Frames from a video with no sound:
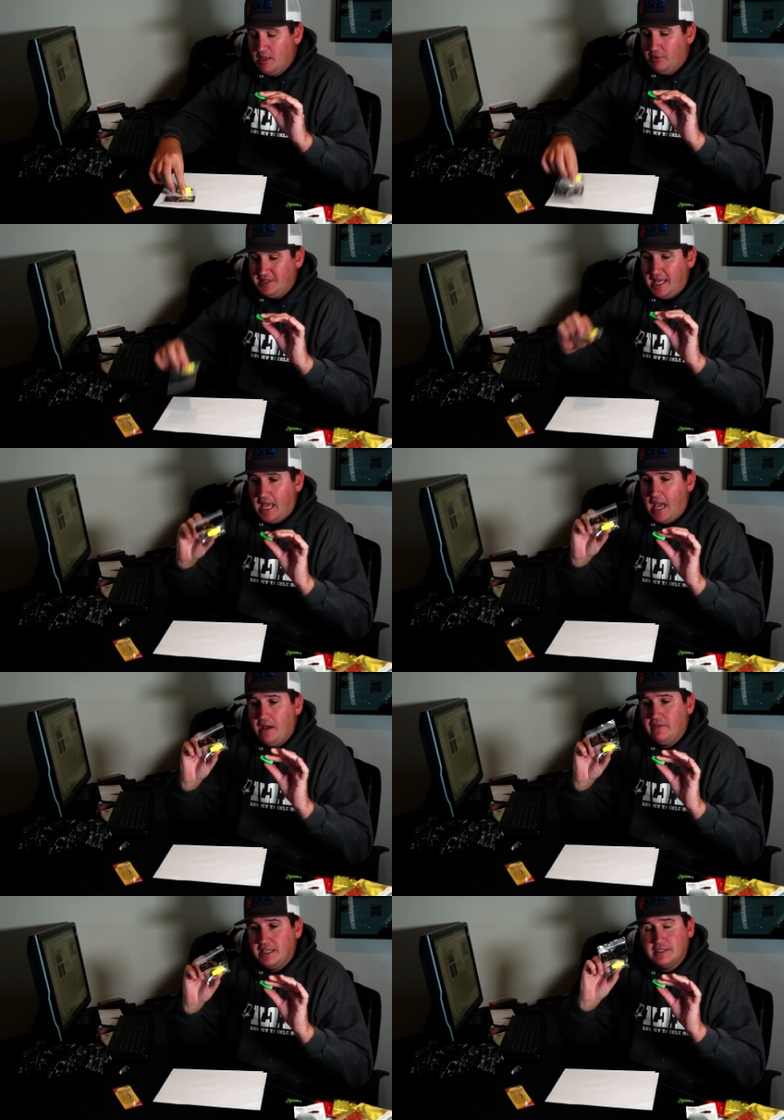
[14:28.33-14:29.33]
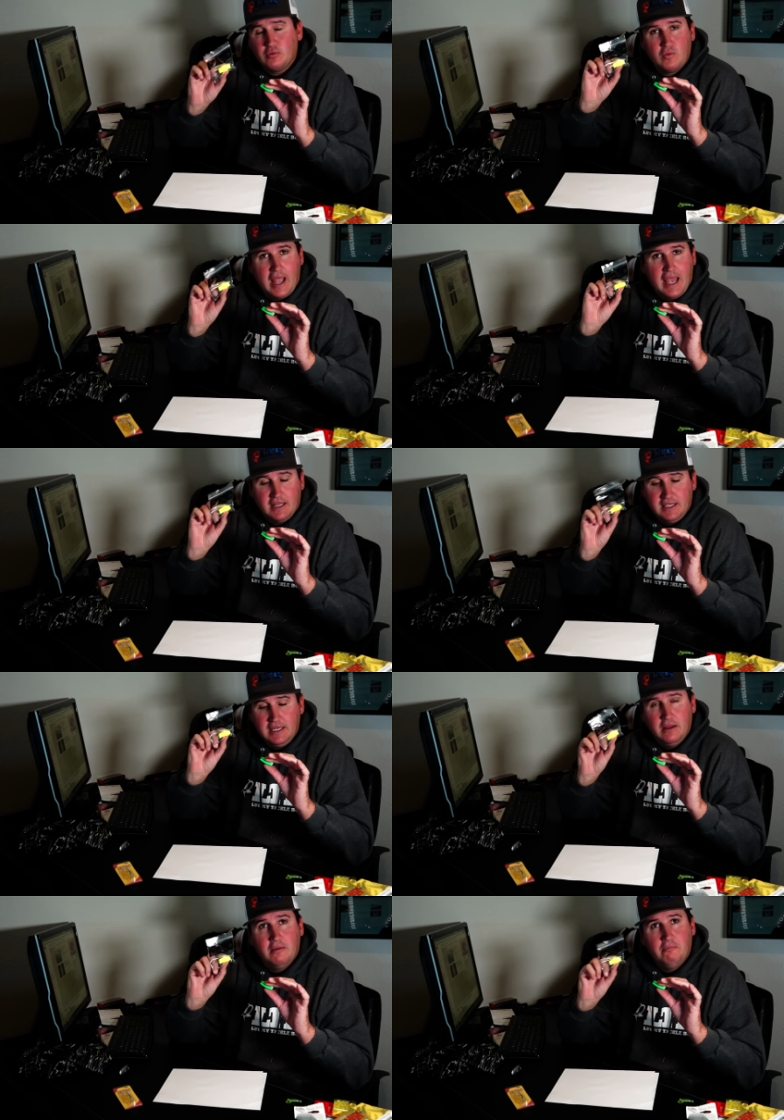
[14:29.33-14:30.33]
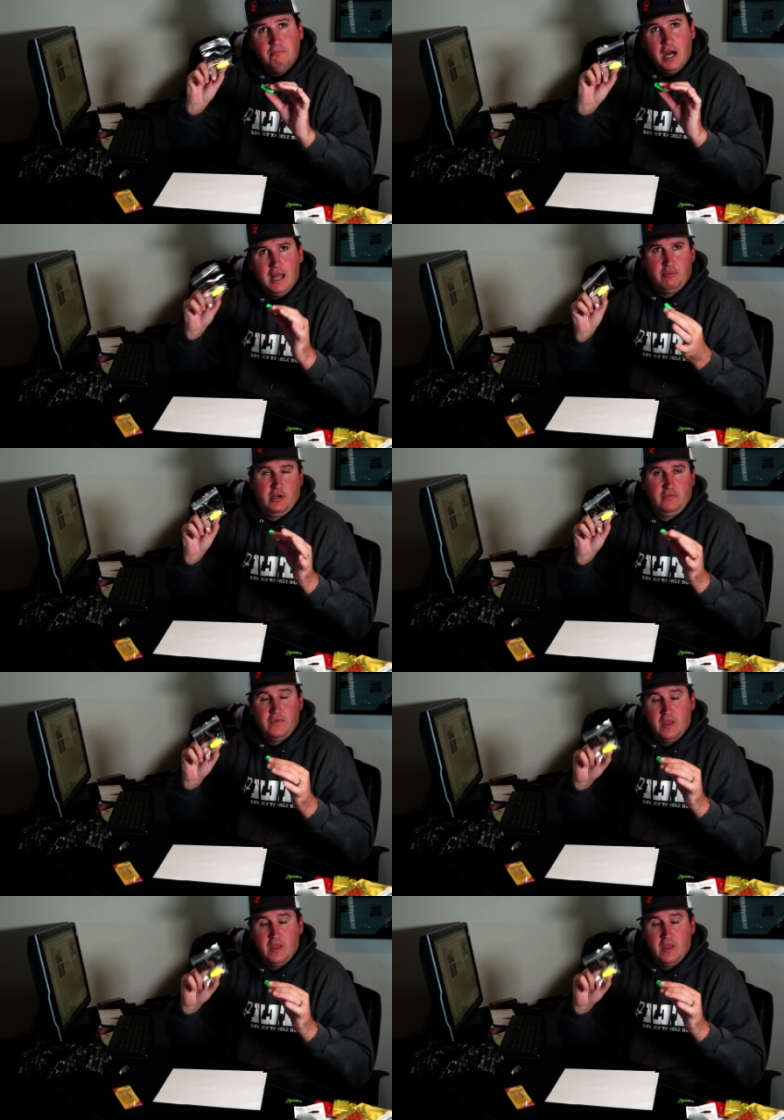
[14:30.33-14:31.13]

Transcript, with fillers: But they have, it's a rattling bobber,